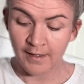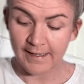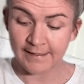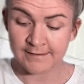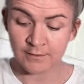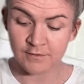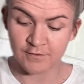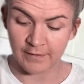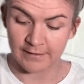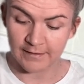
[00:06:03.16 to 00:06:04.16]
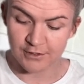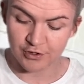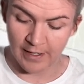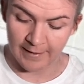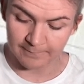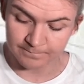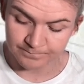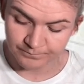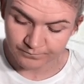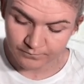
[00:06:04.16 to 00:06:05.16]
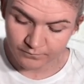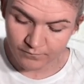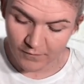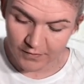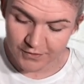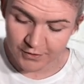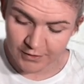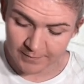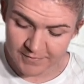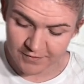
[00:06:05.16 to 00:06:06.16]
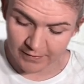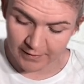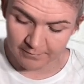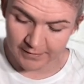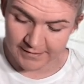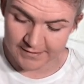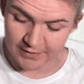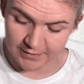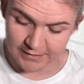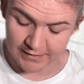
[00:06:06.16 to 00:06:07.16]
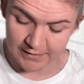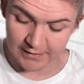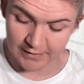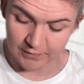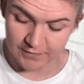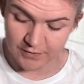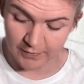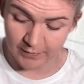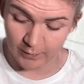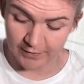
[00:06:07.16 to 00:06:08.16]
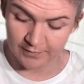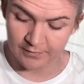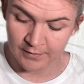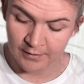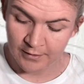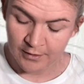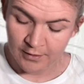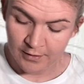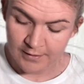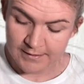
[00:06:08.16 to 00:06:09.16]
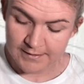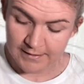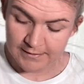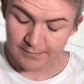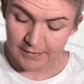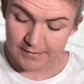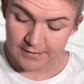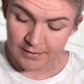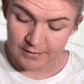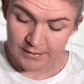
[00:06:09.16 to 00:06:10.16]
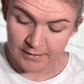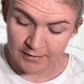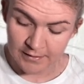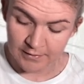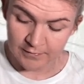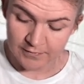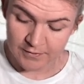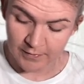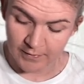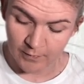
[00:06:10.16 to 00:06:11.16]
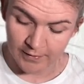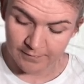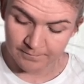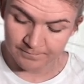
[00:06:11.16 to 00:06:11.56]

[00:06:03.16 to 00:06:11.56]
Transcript: X equals 3, let's try it. 2 times 3 plus 13 equals 21. 6 plus 13 equals 21.